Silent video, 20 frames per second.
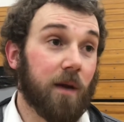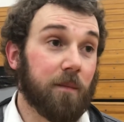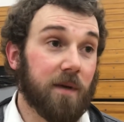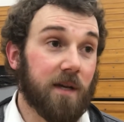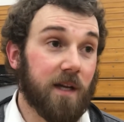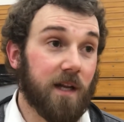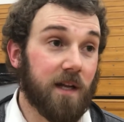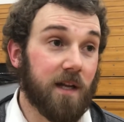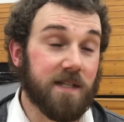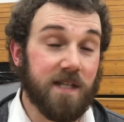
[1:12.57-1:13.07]
I
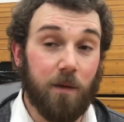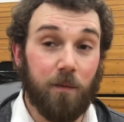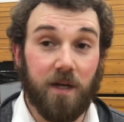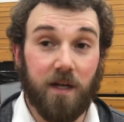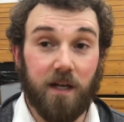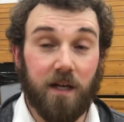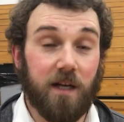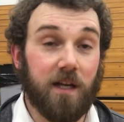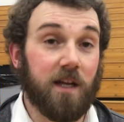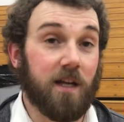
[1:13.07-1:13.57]
mean, anytime we
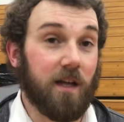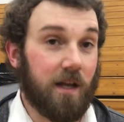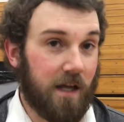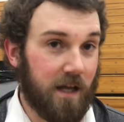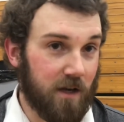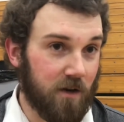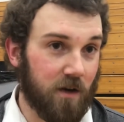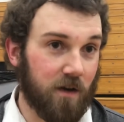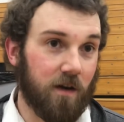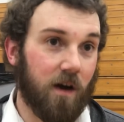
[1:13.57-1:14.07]
can get
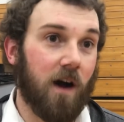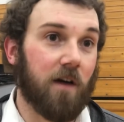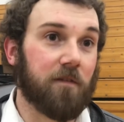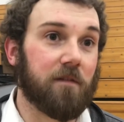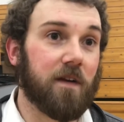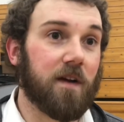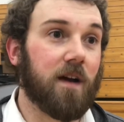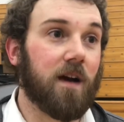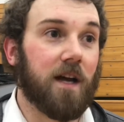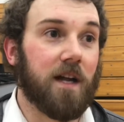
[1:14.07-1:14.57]
hitting
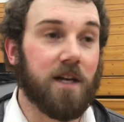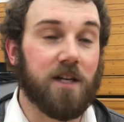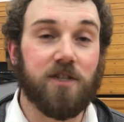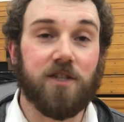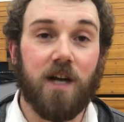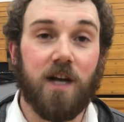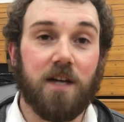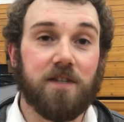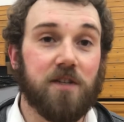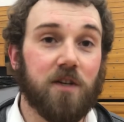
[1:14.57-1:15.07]

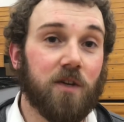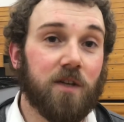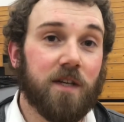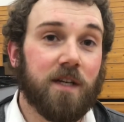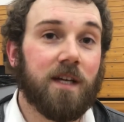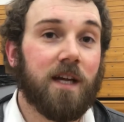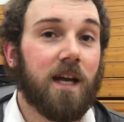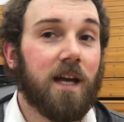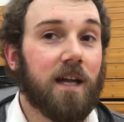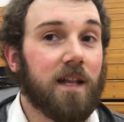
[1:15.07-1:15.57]
shots early,